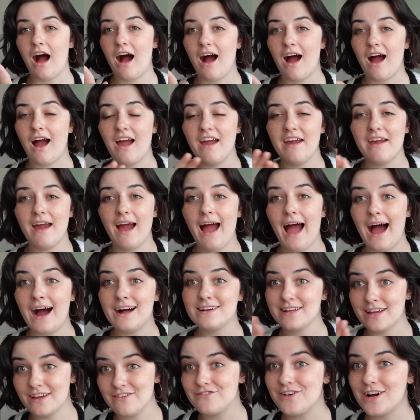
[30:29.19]
I
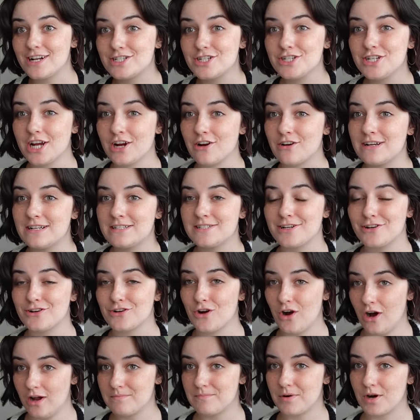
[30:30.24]
had a vegetarian
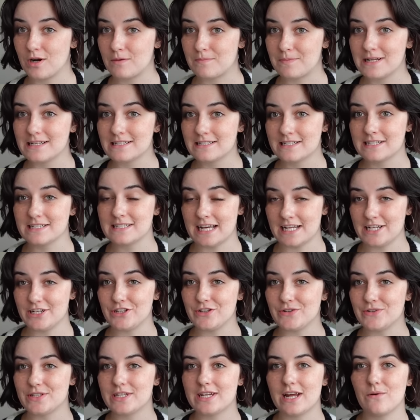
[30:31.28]
dinner on purpose because I
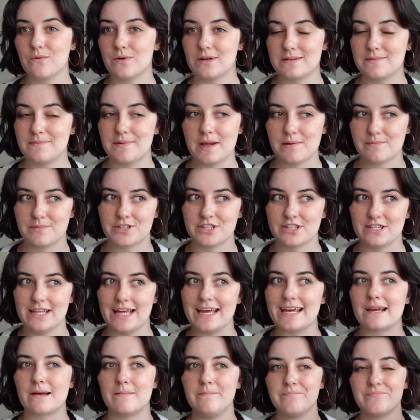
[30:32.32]
knew that I wouldn't be able to
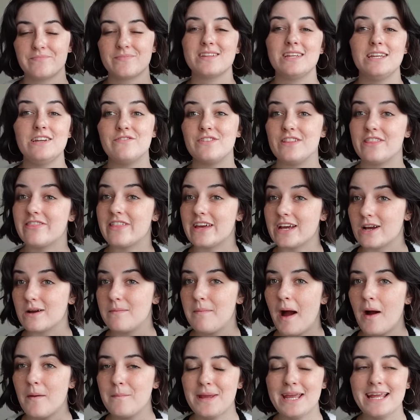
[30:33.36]
like even think
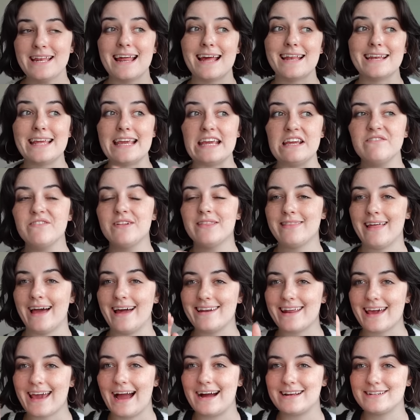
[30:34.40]
about meat. And even
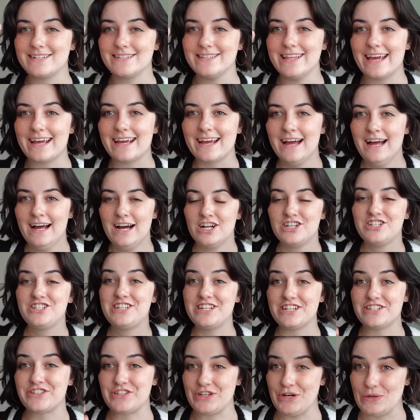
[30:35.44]
then I had to like
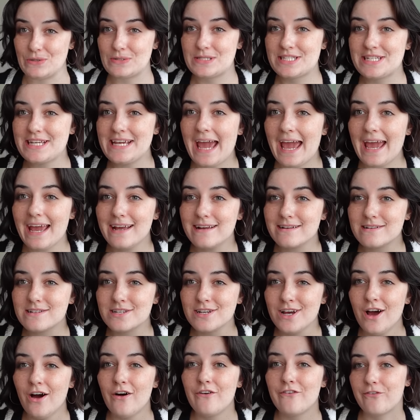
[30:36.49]

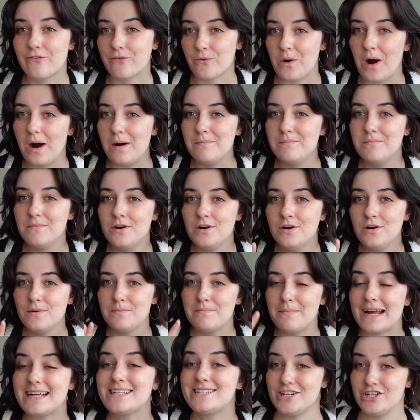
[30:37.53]
dissociate from
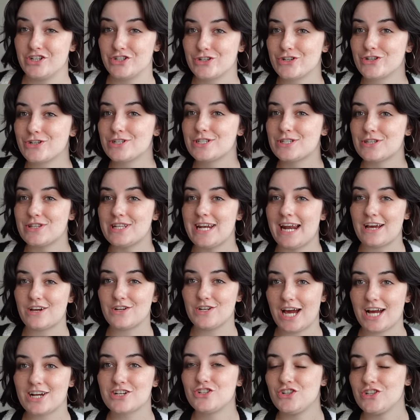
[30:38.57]
my dinner so that I could
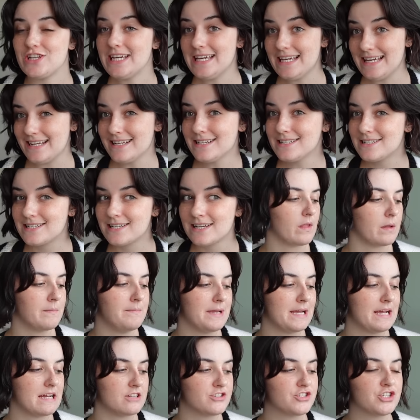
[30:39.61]
actually eat,
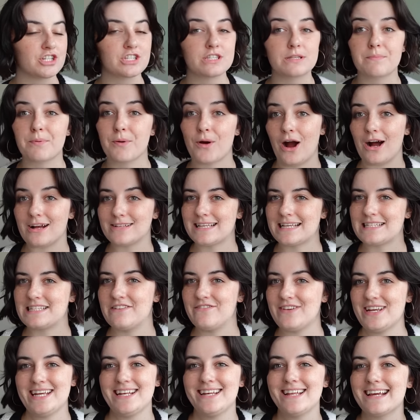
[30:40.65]
because just the process
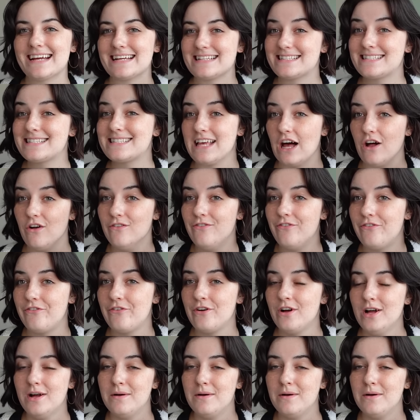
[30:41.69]
of eating itself